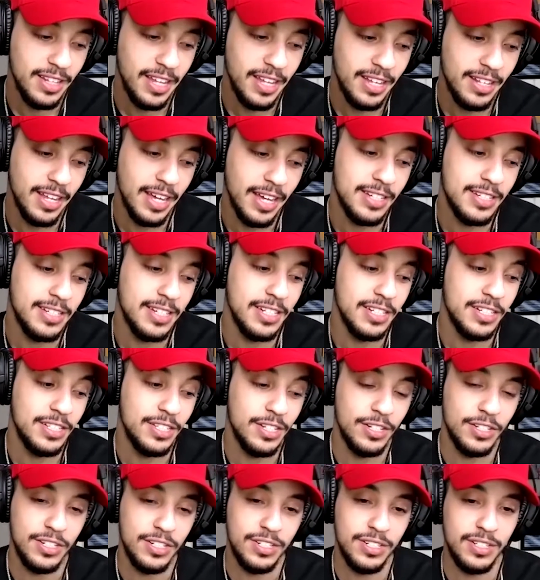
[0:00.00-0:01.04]
that like since
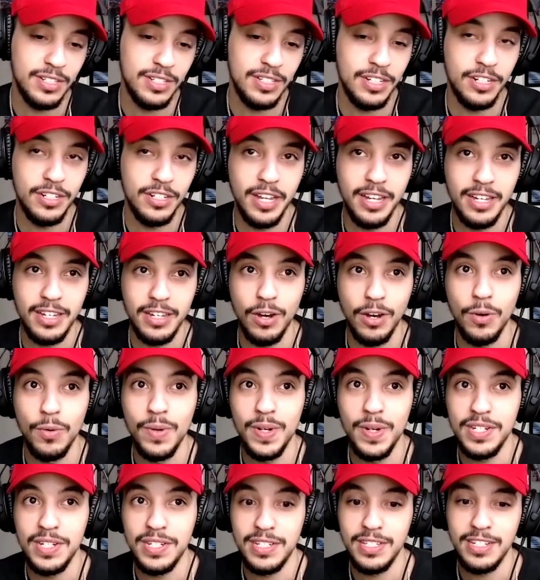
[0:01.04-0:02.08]
they're like
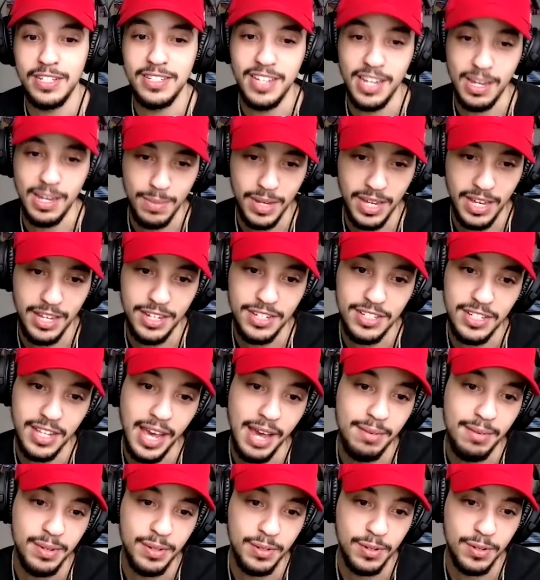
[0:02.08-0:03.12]
always the same age, they
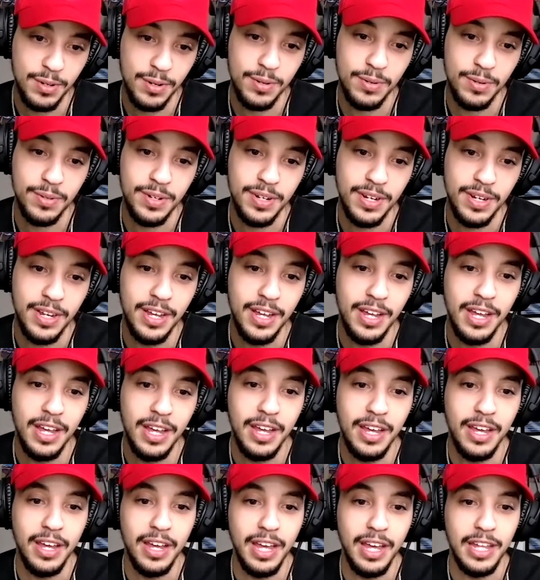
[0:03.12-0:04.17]
haven't grown,
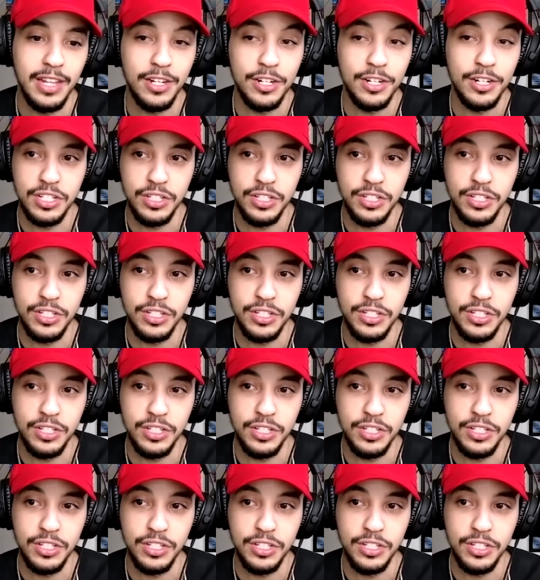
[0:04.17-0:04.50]
and there's